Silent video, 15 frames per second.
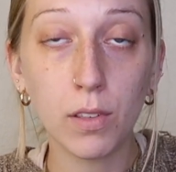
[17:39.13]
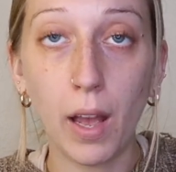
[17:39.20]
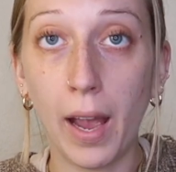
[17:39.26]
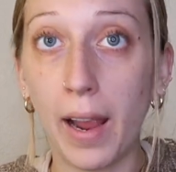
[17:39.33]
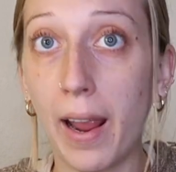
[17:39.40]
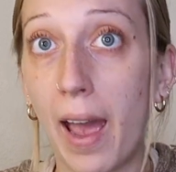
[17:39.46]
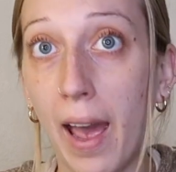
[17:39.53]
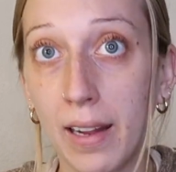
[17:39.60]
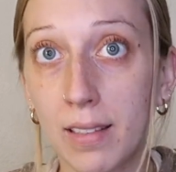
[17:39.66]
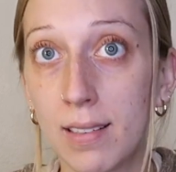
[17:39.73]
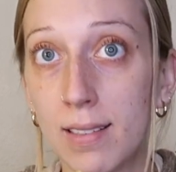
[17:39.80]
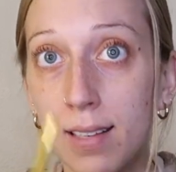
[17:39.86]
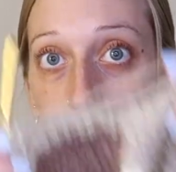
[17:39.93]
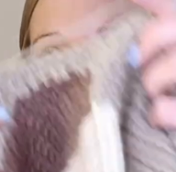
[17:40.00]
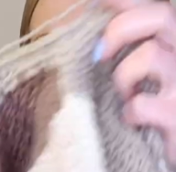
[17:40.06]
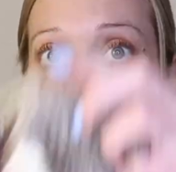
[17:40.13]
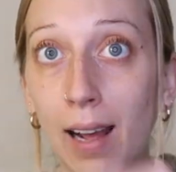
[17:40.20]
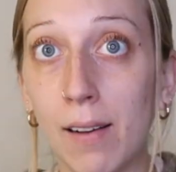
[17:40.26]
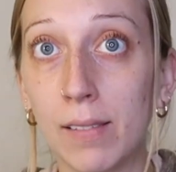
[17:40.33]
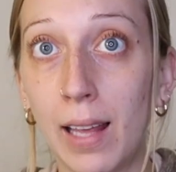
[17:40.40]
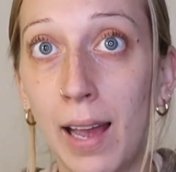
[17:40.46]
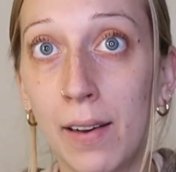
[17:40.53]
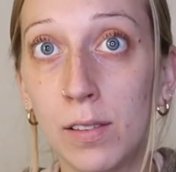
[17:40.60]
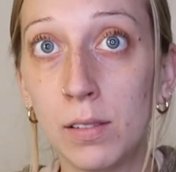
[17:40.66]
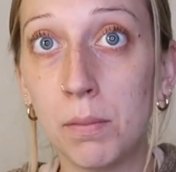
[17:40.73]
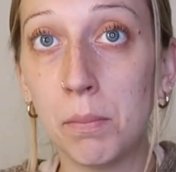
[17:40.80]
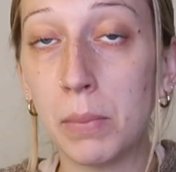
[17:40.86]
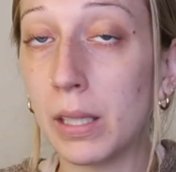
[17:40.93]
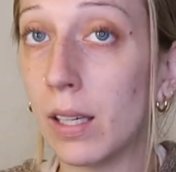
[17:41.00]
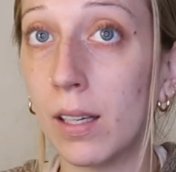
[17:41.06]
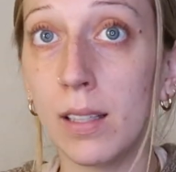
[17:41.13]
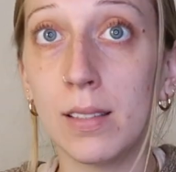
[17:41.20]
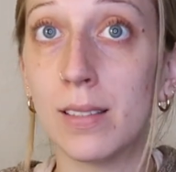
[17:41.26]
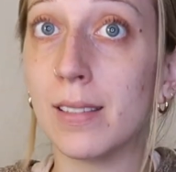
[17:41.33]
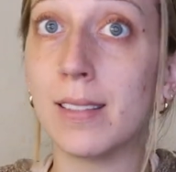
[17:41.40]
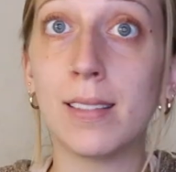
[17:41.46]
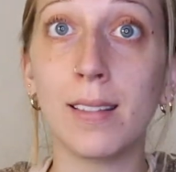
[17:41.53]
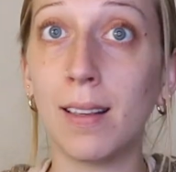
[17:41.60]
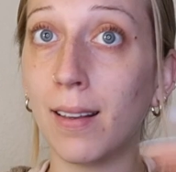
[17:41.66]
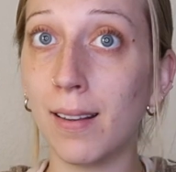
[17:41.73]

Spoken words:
I had to say that out loud because